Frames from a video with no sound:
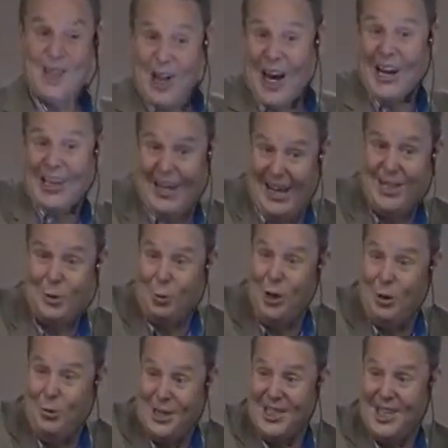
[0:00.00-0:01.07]
That's like
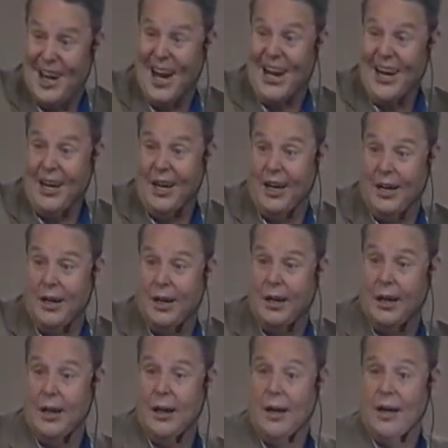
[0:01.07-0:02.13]
that's what he was
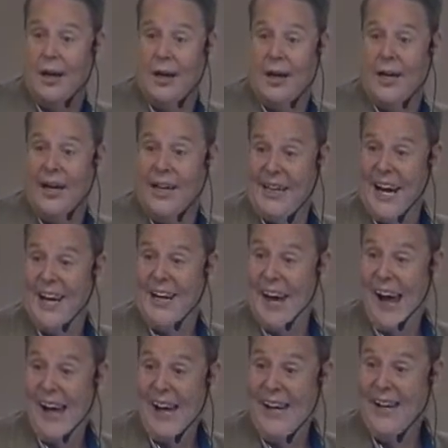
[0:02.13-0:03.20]
saying in
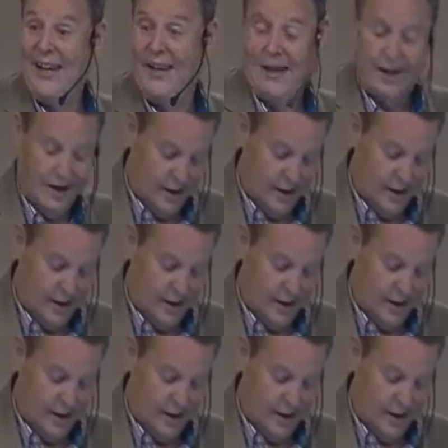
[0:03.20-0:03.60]
that day.